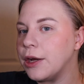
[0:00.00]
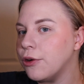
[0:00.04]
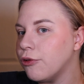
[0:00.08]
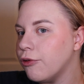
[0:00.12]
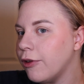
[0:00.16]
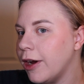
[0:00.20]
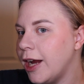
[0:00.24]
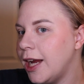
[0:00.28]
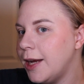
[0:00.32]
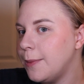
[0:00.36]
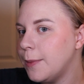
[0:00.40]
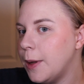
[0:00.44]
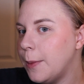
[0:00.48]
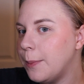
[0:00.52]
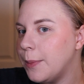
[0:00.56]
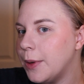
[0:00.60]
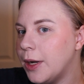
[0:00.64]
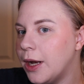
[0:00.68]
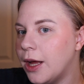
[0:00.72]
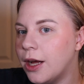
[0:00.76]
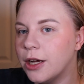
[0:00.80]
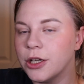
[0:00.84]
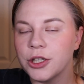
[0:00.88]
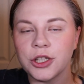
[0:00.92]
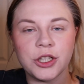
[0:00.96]
Cream
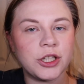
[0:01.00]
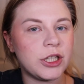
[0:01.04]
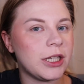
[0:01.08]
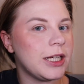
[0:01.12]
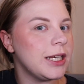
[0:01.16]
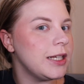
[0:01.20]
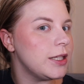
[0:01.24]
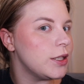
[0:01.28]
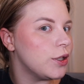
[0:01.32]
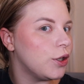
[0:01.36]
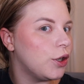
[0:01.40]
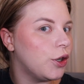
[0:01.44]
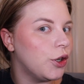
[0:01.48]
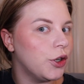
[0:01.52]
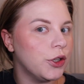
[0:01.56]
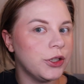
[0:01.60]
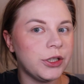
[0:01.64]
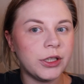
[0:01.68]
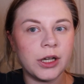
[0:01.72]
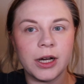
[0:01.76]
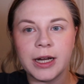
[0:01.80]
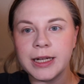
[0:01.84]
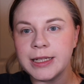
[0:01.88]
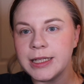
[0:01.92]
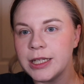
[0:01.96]
blush is
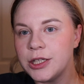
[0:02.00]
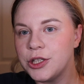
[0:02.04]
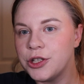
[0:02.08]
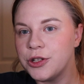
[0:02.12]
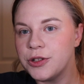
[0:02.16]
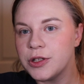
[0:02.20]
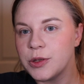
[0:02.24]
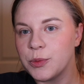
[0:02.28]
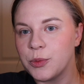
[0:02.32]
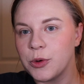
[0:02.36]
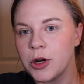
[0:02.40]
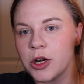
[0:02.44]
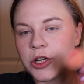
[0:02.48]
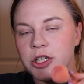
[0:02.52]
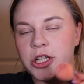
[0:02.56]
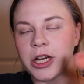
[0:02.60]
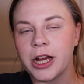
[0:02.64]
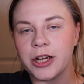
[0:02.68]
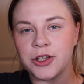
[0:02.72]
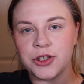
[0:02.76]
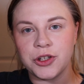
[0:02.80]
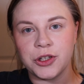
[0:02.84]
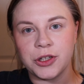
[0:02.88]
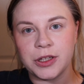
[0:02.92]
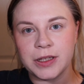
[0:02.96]
on. I did use a brush,
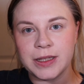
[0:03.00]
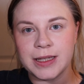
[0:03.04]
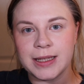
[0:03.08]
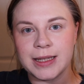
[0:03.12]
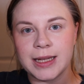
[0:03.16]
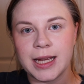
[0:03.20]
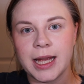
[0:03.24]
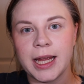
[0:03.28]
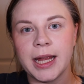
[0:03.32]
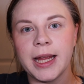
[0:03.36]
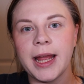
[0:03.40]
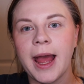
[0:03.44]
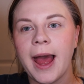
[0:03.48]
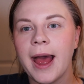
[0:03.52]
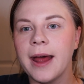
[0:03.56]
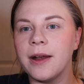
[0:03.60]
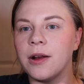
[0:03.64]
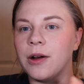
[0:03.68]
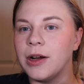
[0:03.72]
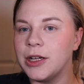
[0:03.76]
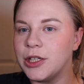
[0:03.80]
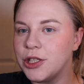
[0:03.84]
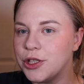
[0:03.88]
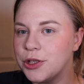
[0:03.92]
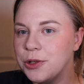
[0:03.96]
as you could see, and
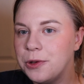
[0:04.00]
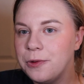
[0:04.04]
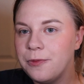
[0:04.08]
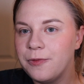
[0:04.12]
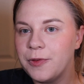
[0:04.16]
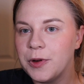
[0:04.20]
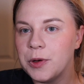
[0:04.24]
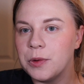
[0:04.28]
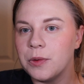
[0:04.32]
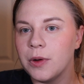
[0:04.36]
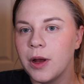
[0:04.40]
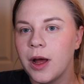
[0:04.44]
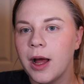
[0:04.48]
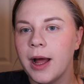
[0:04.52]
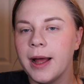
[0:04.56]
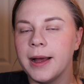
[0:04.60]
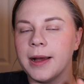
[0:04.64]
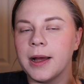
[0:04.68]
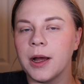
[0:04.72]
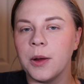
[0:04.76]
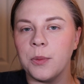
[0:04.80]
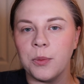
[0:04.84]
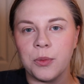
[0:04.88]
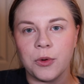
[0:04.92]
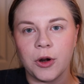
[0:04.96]
I do feel
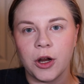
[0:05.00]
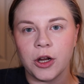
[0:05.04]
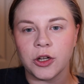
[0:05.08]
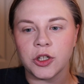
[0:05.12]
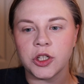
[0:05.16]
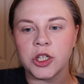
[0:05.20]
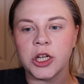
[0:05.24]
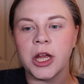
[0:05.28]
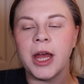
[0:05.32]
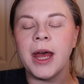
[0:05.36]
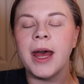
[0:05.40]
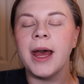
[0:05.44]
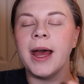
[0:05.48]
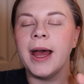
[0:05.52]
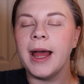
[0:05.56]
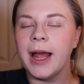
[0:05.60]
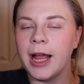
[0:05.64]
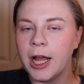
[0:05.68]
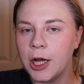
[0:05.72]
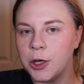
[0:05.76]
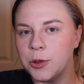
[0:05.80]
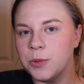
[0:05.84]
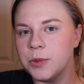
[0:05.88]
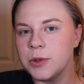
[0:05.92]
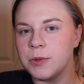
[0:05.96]
like a brush
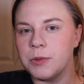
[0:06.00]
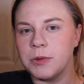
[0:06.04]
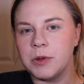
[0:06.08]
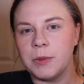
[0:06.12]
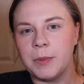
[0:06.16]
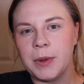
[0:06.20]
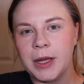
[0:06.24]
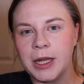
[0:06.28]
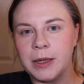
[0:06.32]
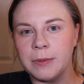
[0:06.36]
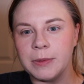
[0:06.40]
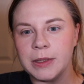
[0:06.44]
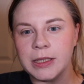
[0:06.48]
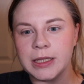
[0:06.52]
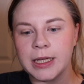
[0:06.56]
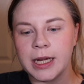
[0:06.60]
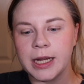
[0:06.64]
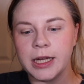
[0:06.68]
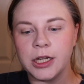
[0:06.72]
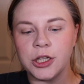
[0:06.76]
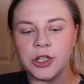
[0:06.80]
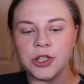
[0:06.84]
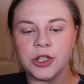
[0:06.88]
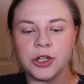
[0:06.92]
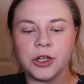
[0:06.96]
helps with the
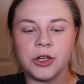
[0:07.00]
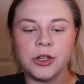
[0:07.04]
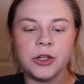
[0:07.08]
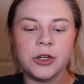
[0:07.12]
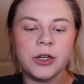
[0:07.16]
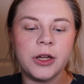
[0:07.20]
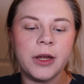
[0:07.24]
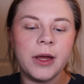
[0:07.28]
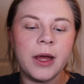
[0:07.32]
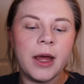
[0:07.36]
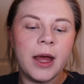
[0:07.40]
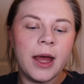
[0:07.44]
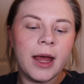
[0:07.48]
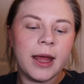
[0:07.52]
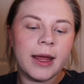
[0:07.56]
pigmentation.